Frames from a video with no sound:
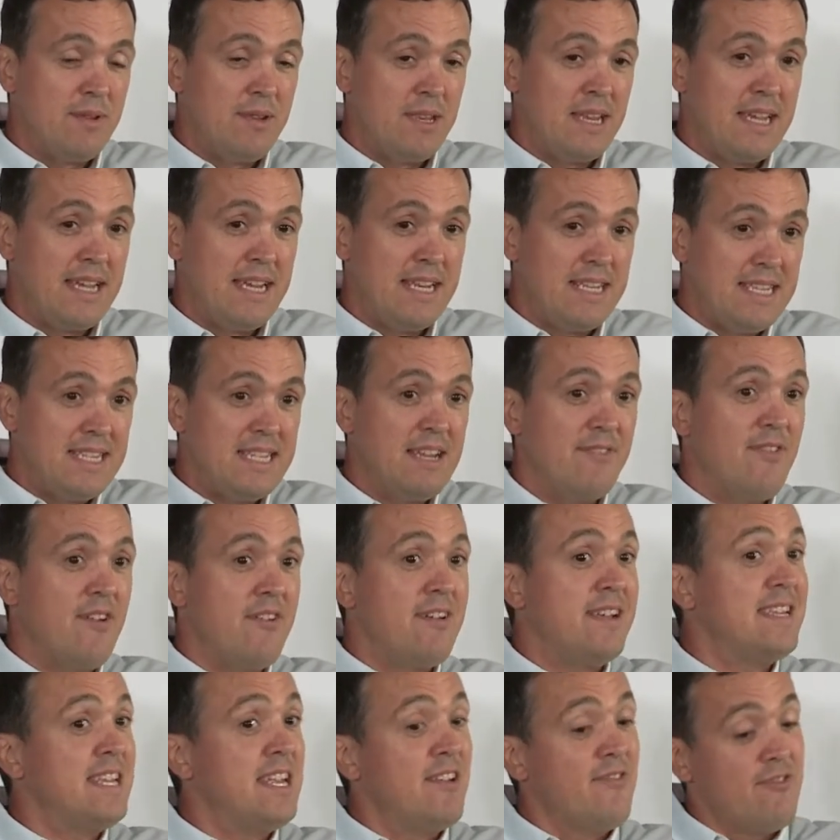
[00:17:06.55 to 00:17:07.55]
needs in a
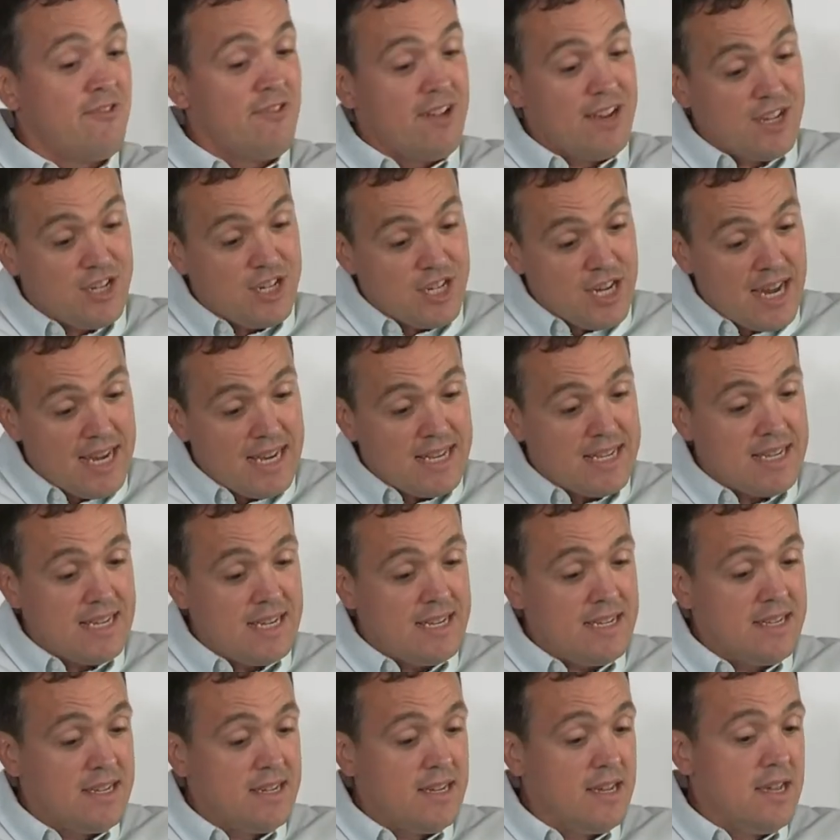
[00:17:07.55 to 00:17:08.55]
very
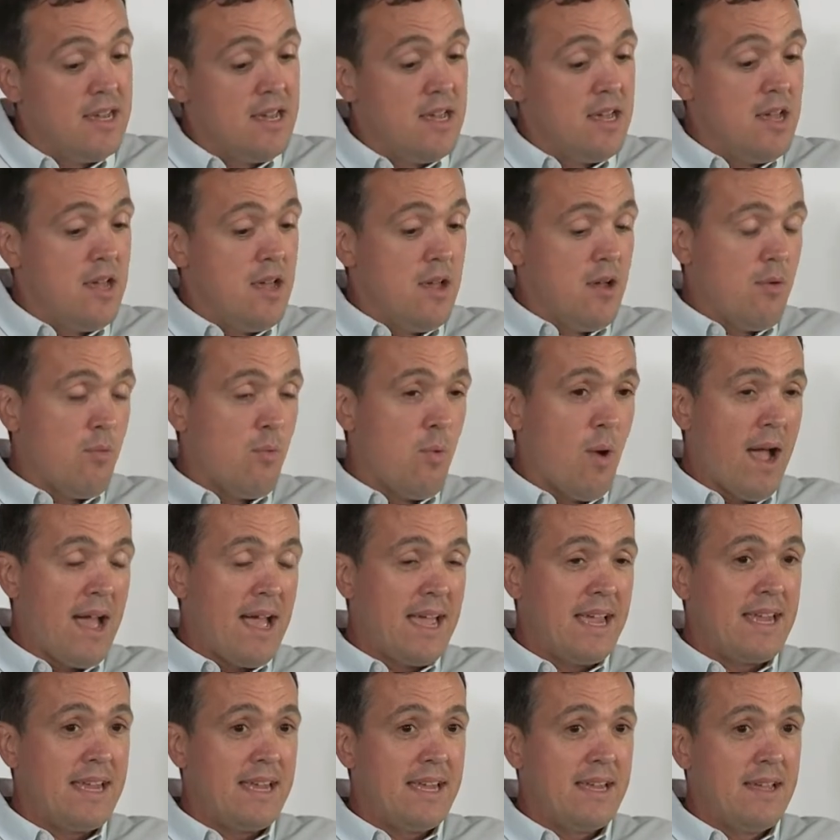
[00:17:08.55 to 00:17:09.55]
differentiated
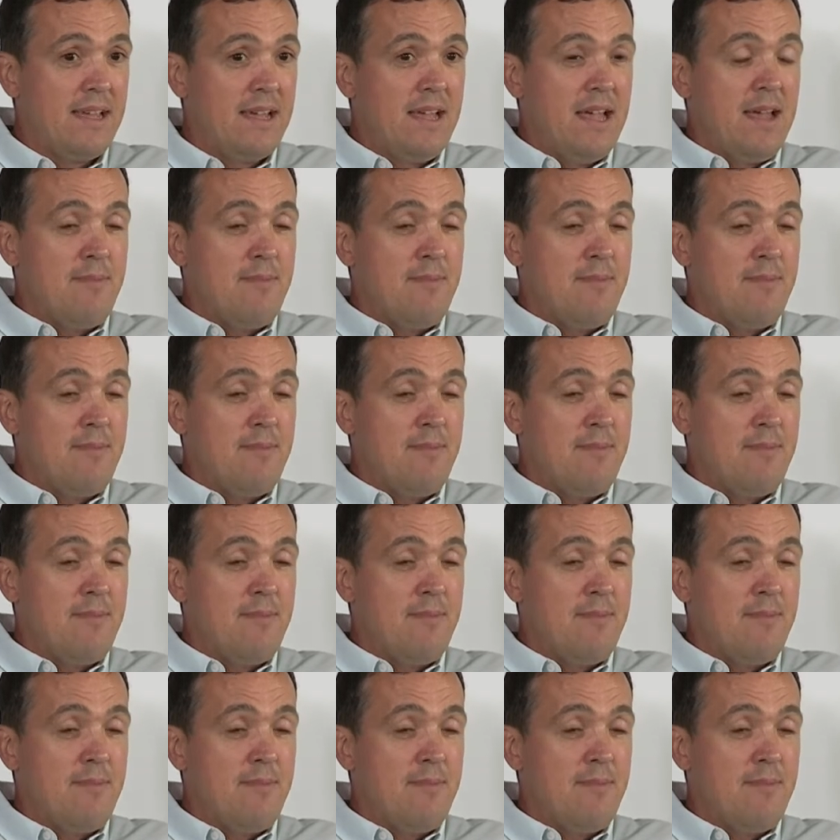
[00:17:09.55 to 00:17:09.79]
way.